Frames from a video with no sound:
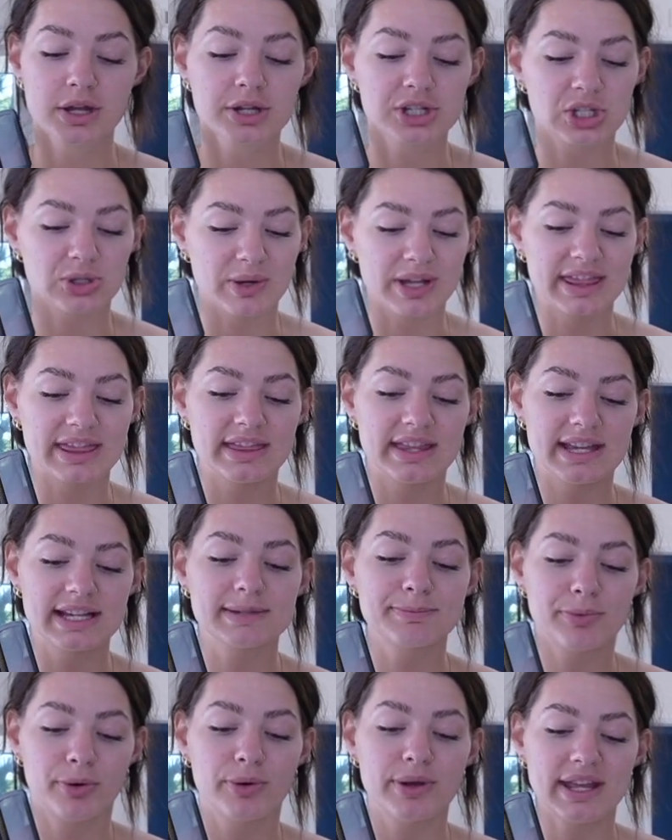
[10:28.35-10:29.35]
So at
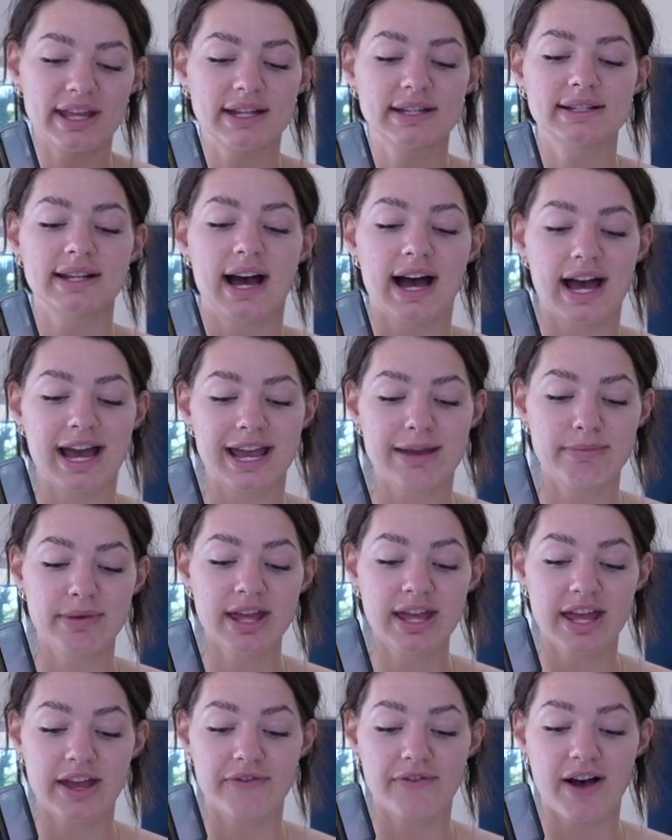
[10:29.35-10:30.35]
this point in time,
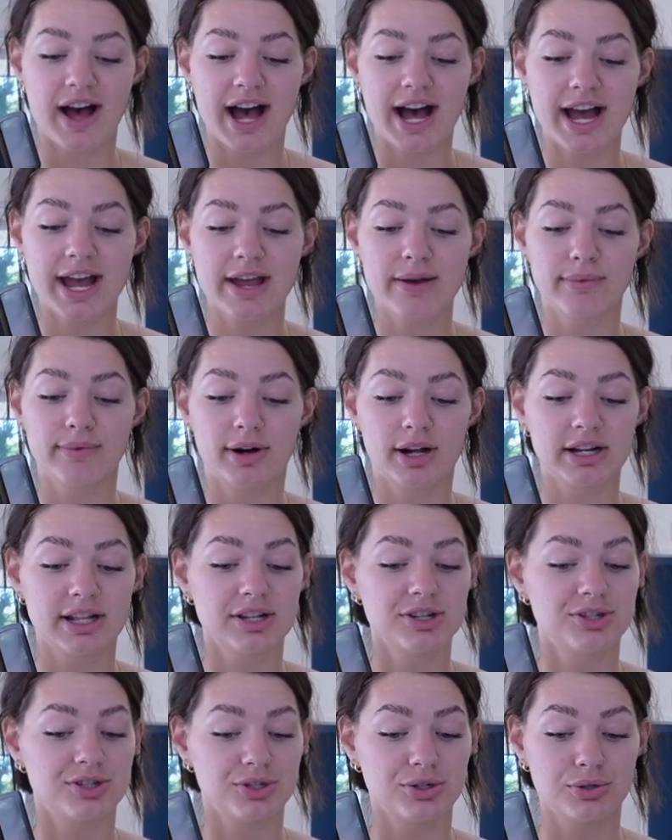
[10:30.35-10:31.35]
if I
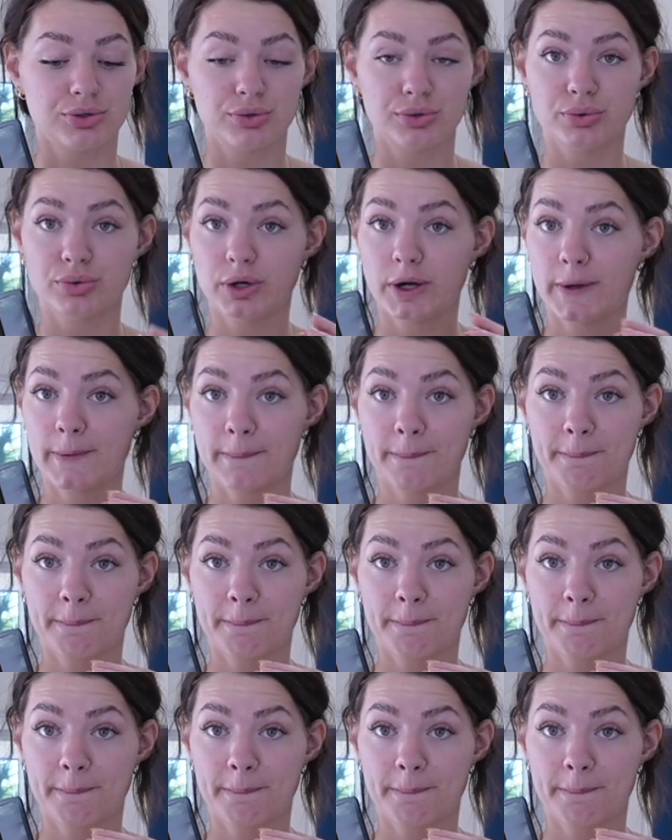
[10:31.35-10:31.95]
wanted to